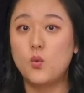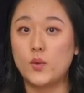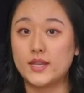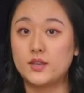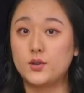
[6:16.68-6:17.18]

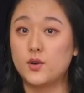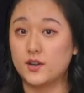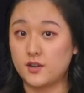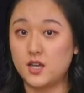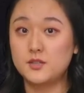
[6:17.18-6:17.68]
when you
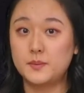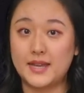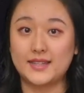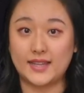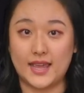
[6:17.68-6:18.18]
are not
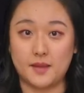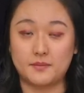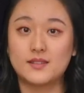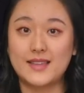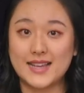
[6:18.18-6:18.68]
playing the game.
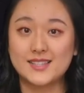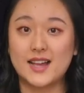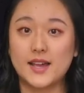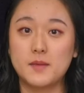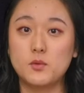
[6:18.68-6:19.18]
Next
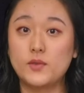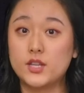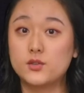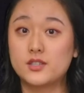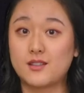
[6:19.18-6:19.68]
time
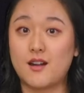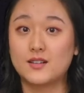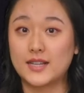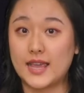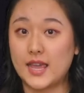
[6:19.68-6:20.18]
when you
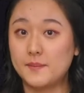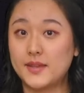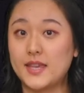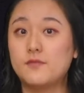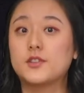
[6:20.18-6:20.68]
start the
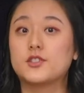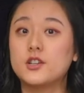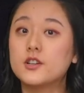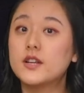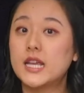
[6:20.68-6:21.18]
game, it will
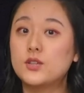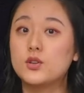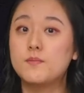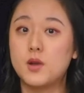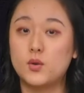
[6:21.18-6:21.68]
turn
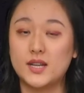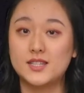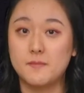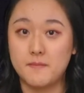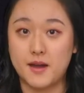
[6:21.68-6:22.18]
into
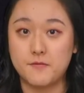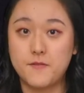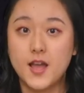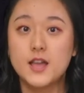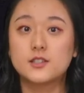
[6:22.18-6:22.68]
bonus buff.
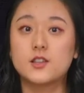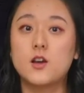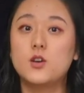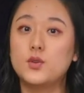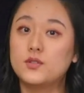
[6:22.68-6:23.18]

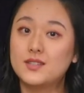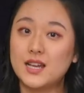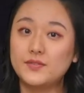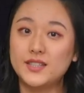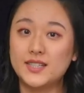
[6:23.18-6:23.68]
So you
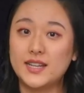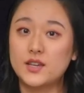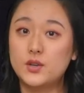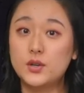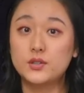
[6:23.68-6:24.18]

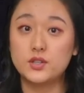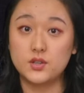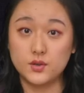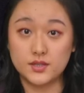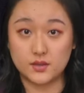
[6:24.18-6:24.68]
definitely could
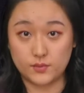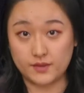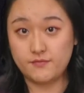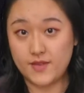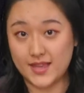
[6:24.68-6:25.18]
use the
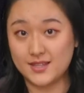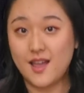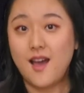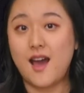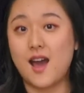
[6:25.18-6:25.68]
Ring Fit
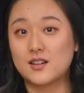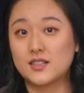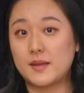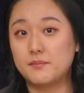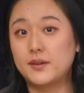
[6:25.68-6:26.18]

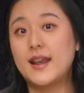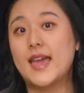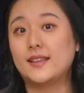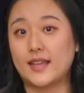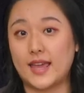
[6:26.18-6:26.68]
other than
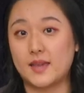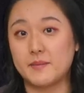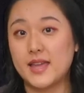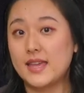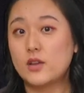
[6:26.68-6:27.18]
playing the game.
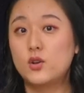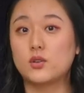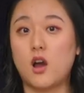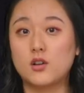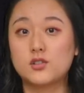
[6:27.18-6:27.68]
It
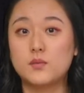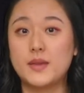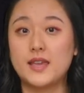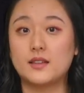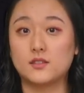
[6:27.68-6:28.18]
could also
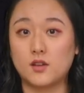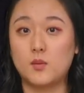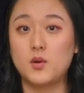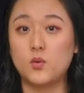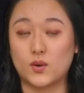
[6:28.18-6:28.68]
be a
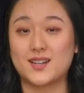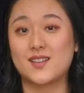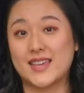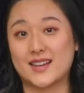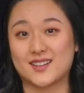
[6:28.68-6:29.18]
normal
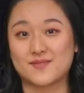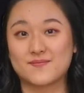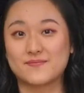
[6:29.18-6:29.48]
workout gear.